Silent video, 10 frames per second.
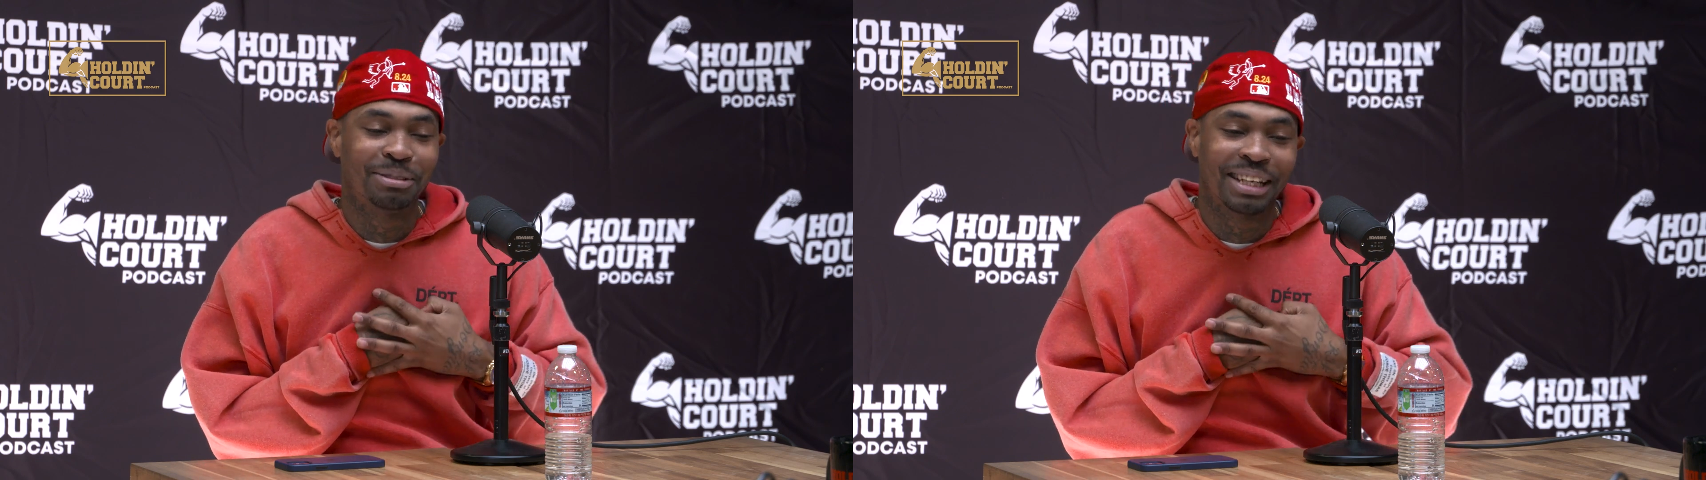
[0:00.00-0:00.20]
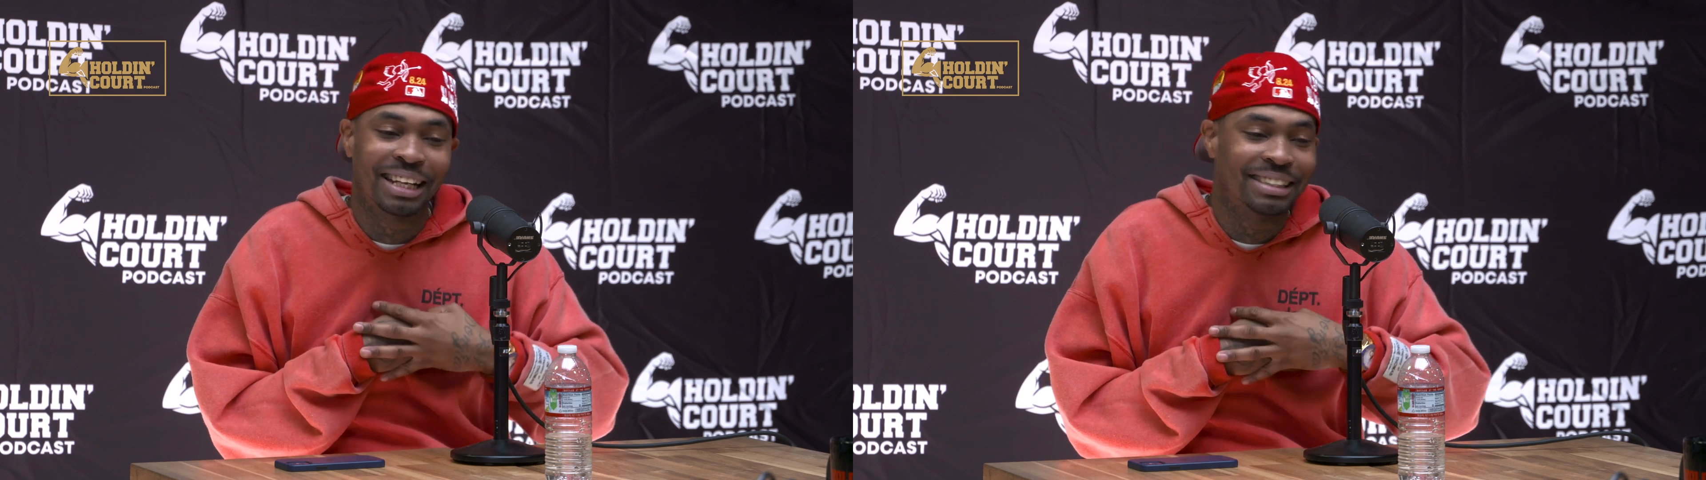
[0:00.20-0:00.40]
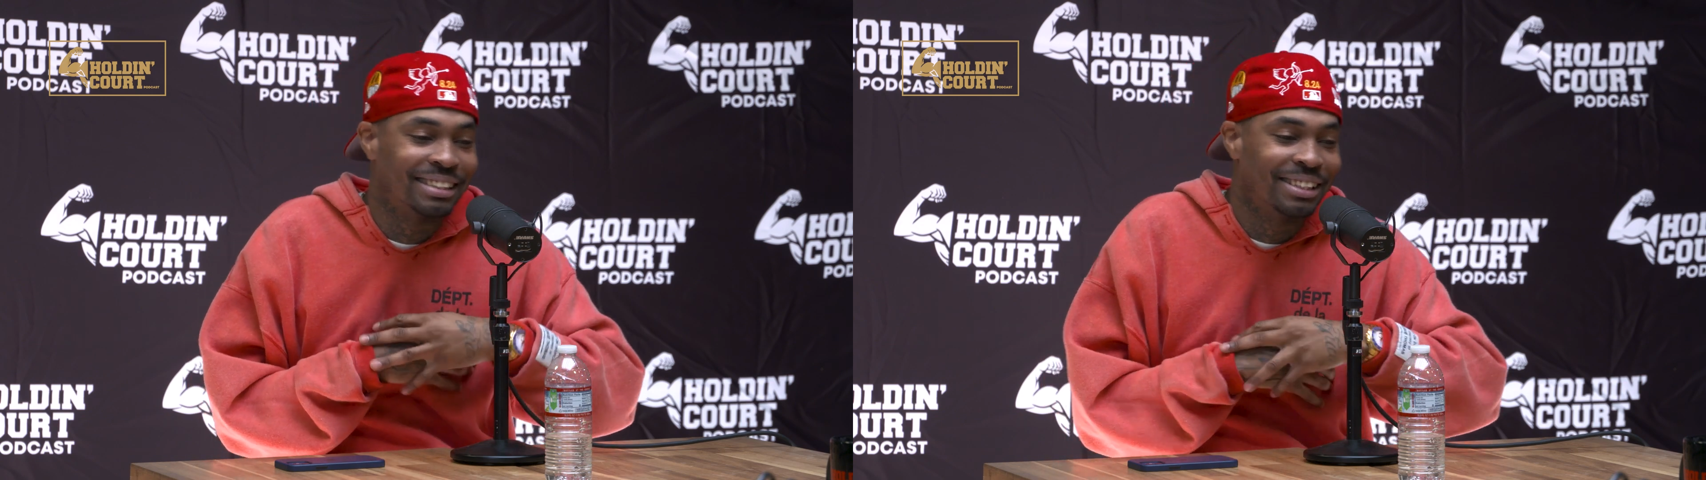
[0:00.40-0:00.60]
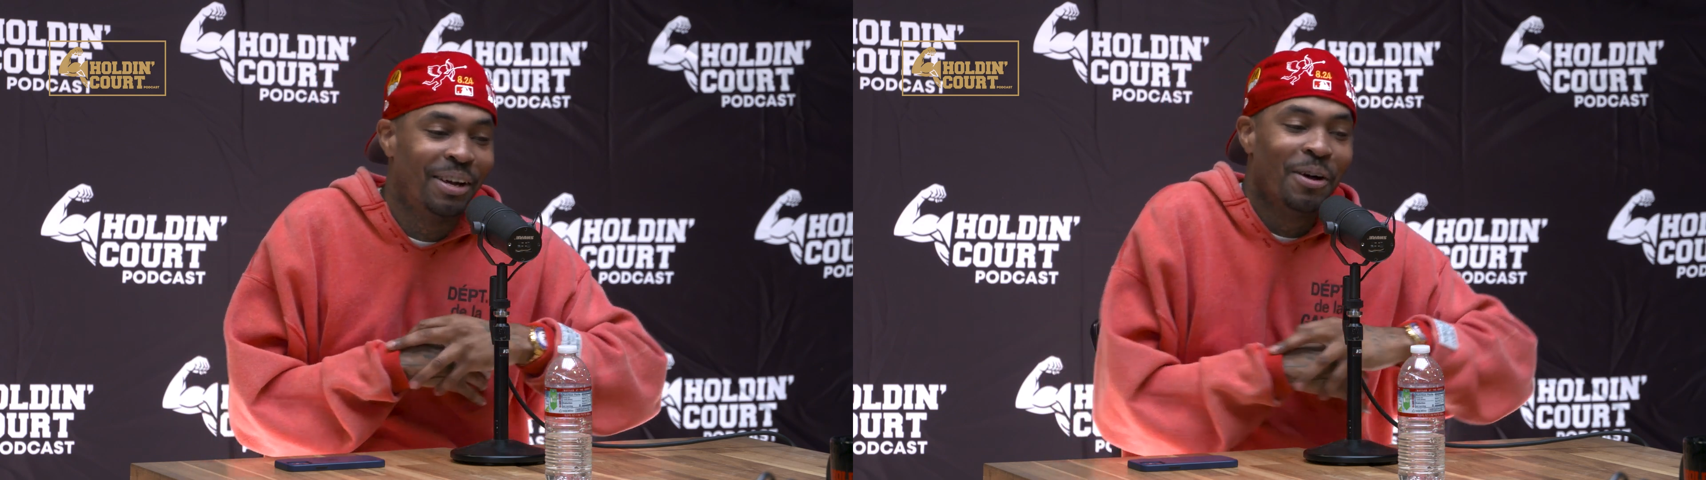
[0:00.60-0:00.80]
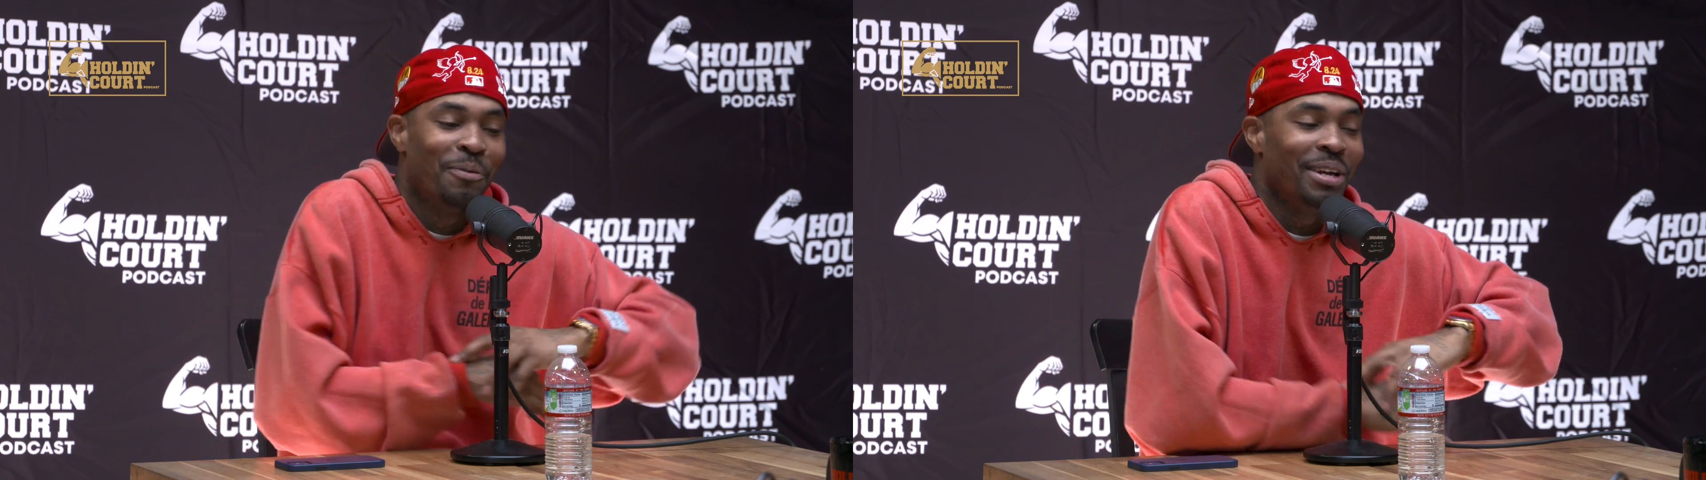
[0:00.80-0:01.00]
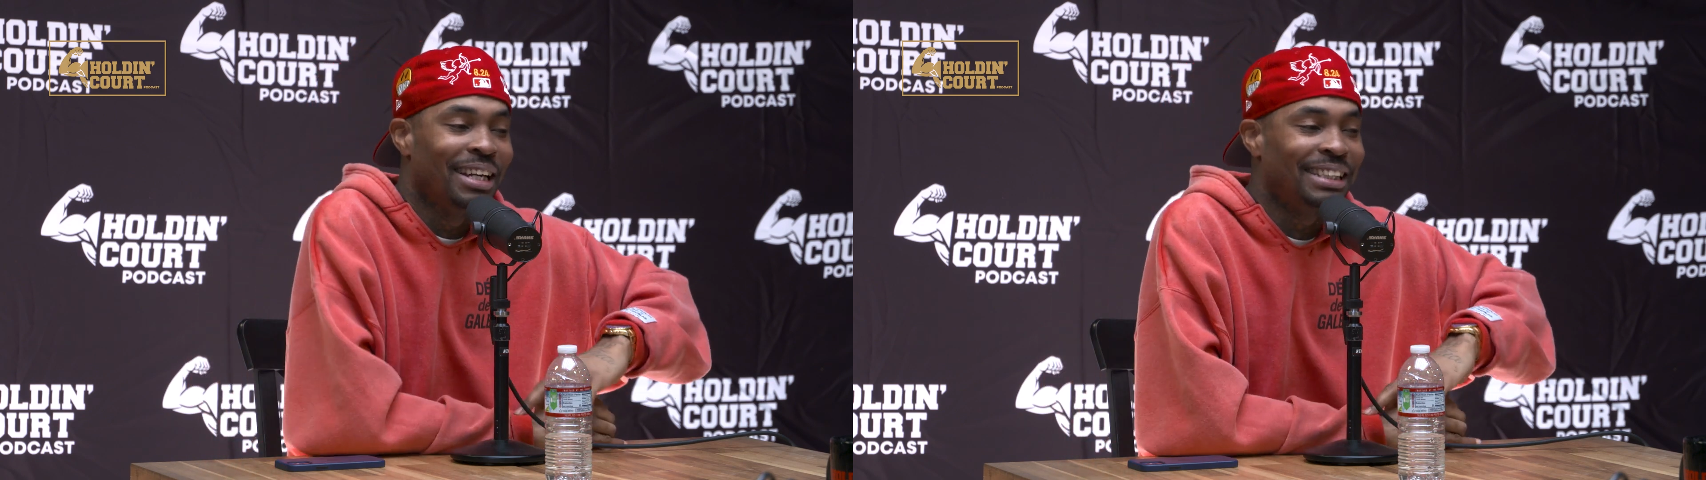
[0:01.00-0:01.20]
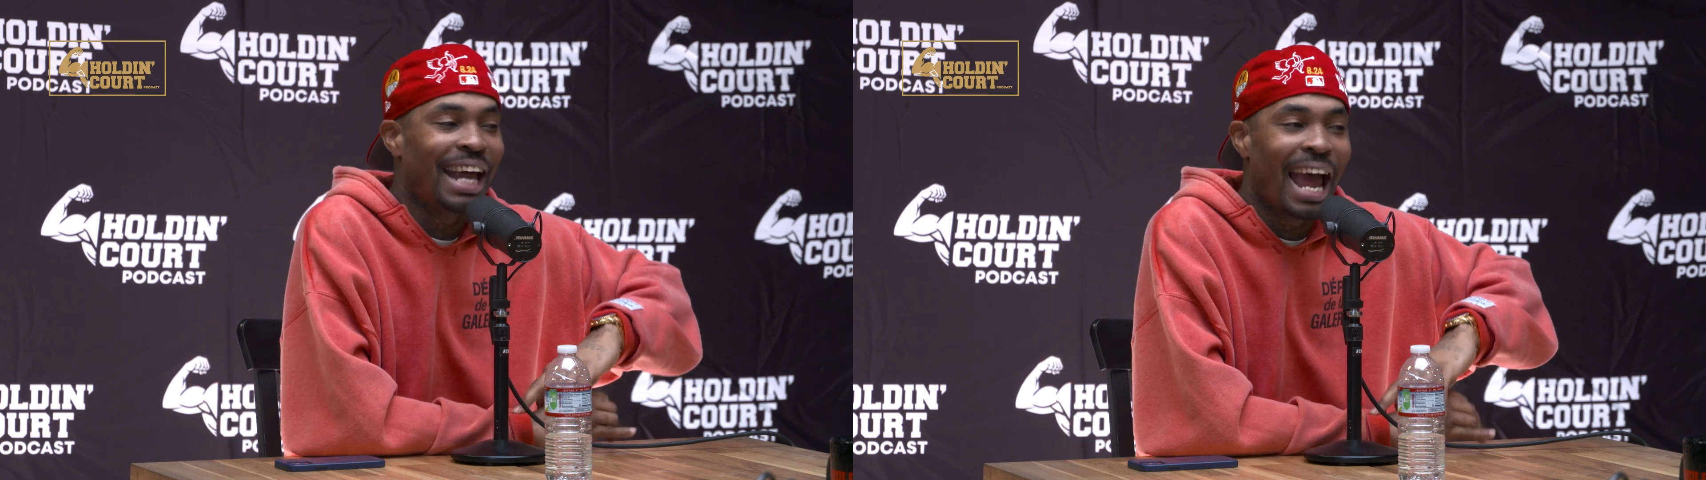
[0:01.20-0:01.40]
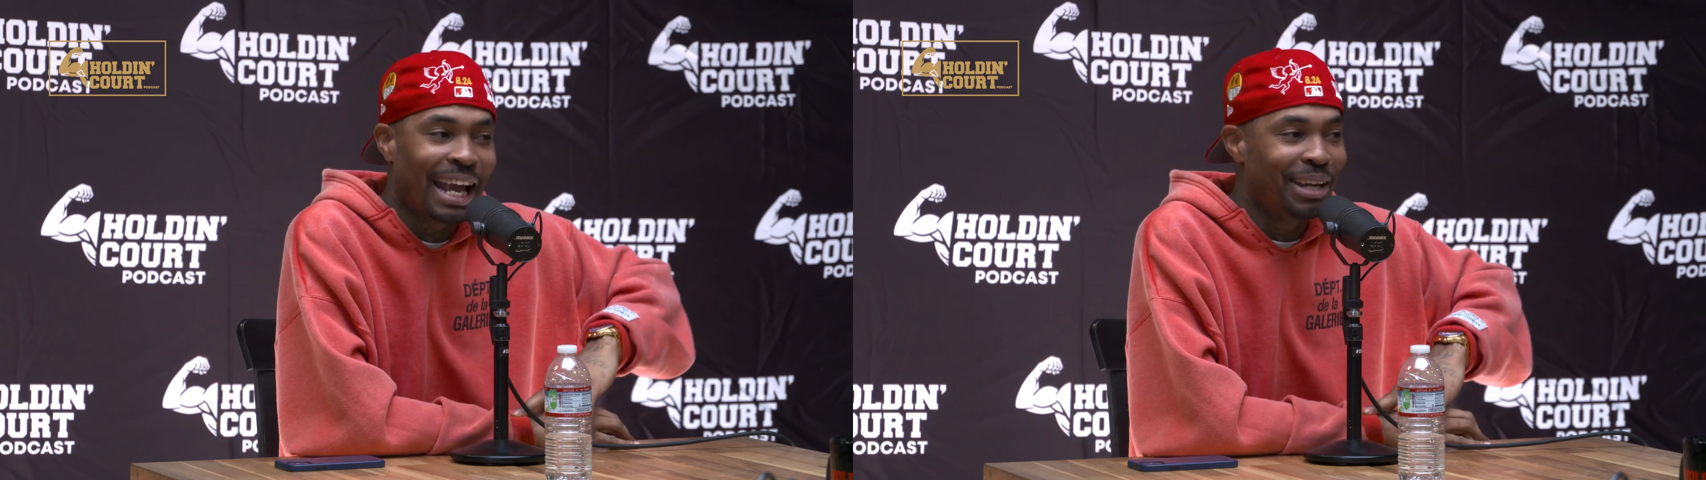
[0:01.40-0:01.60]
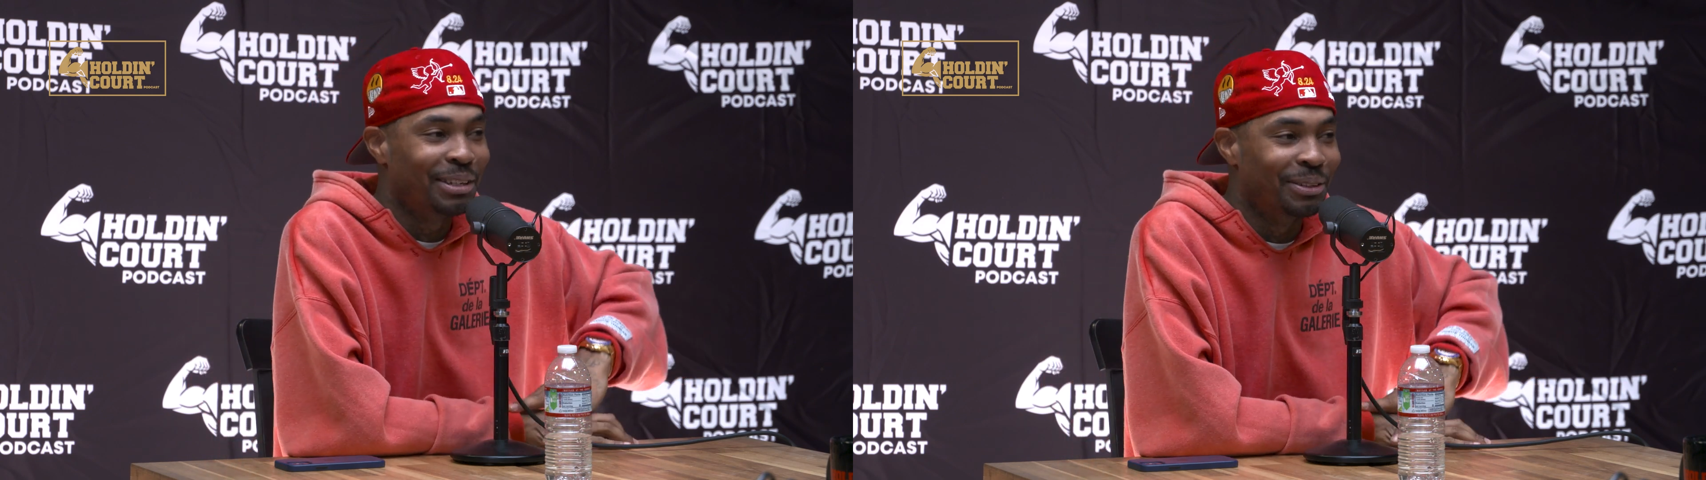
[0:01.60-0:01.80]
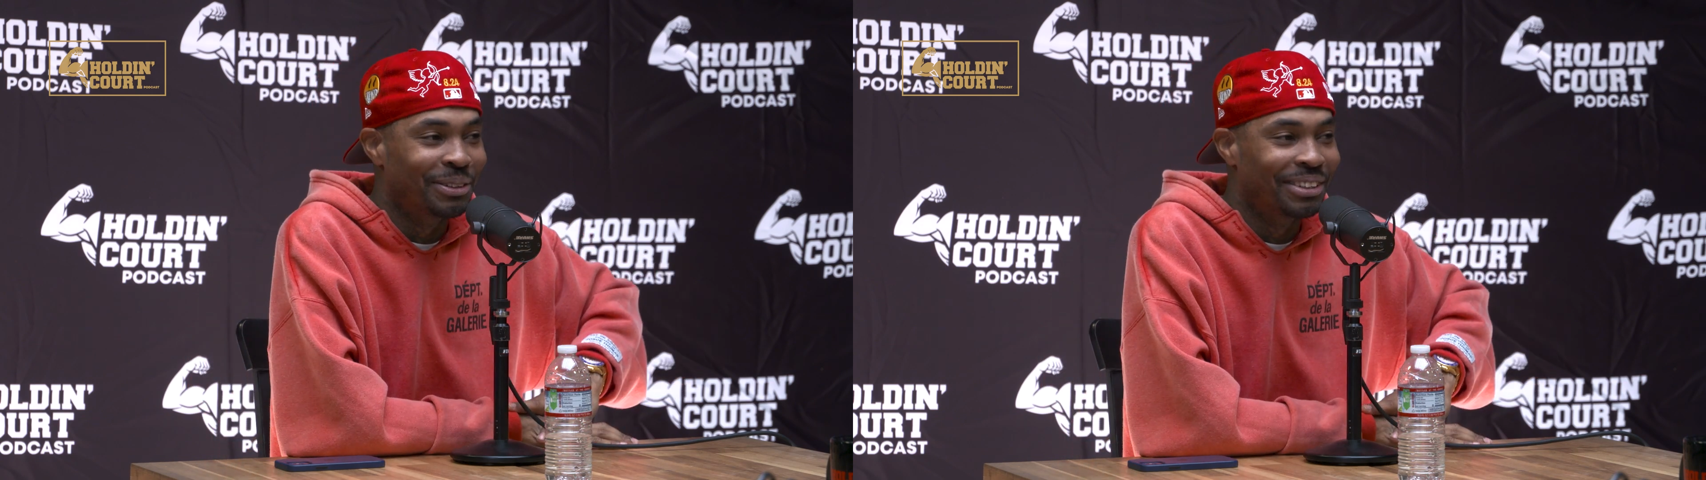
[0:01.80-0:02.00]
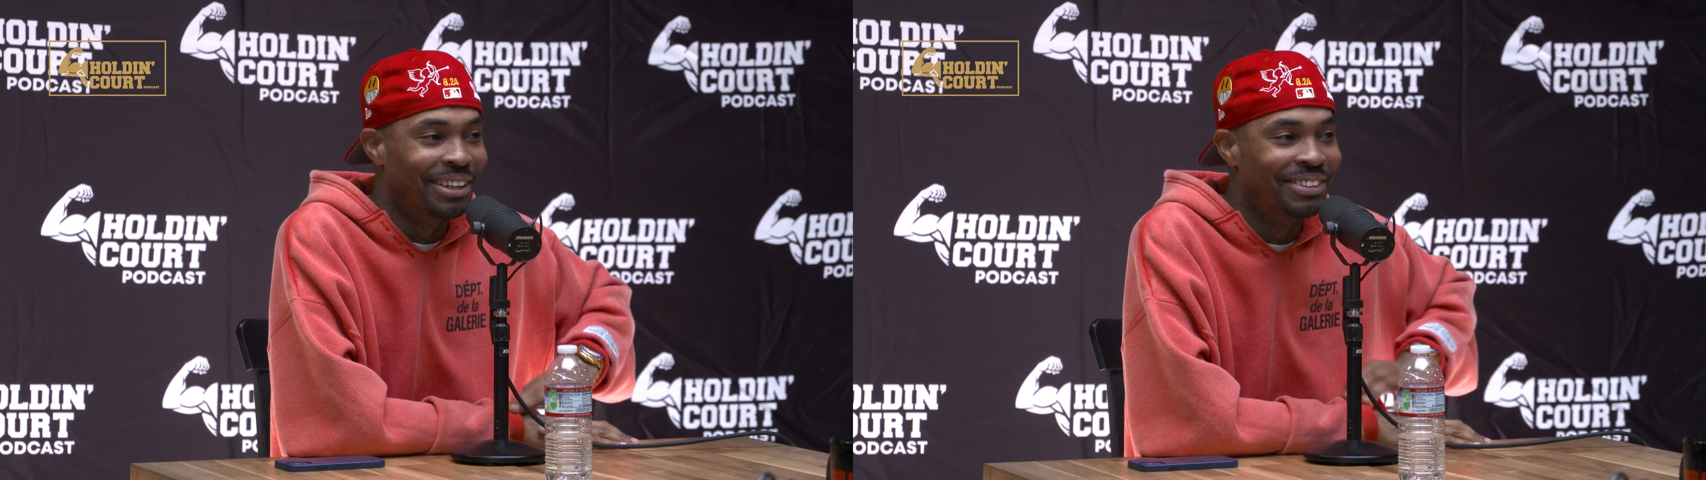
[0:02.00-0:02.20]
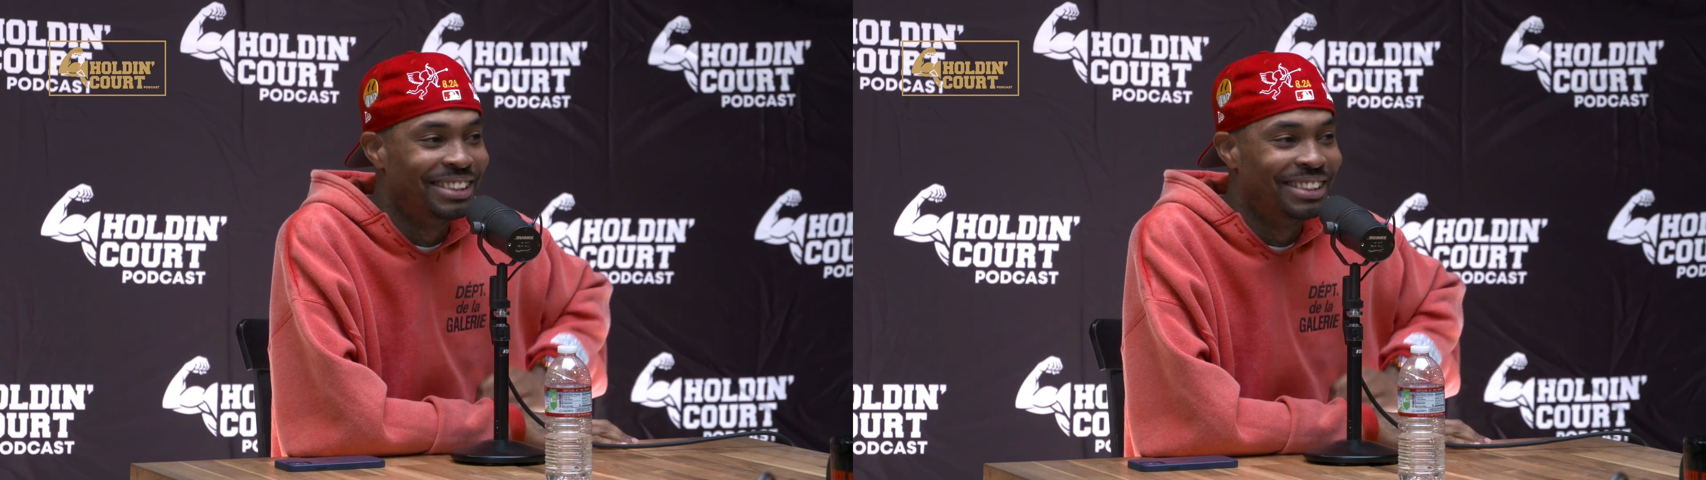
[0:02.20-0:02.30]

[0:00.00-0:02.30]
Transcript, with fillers: saying? Because we attacking you. I, you know what I'm